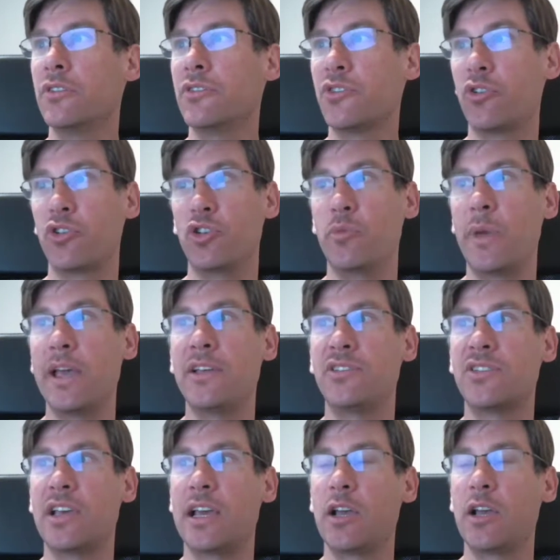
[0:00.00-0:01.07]
So you may
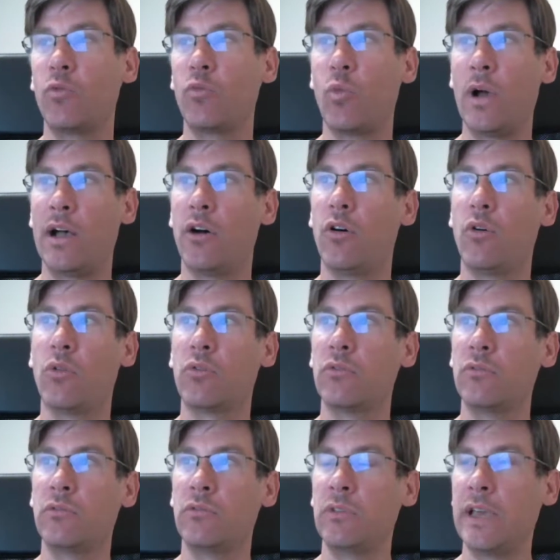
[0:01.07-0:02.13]
say, well,
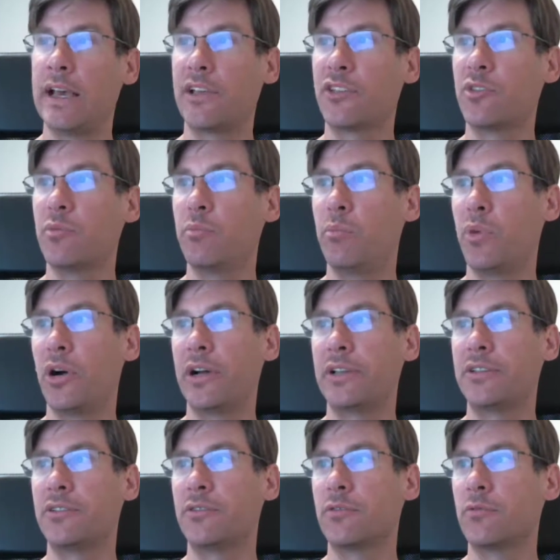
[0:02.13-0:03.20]
yes,
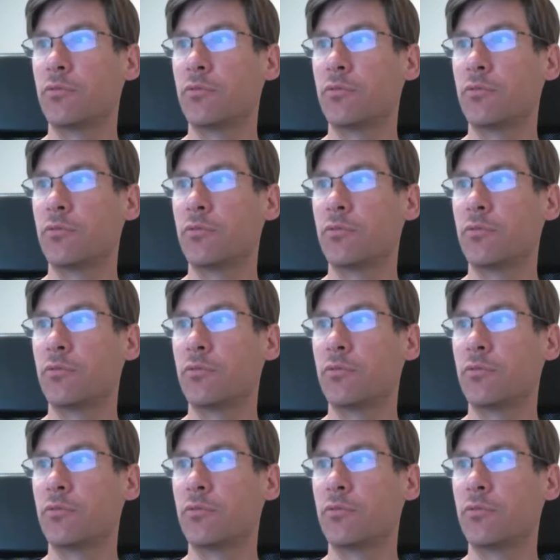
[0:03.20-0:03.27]
but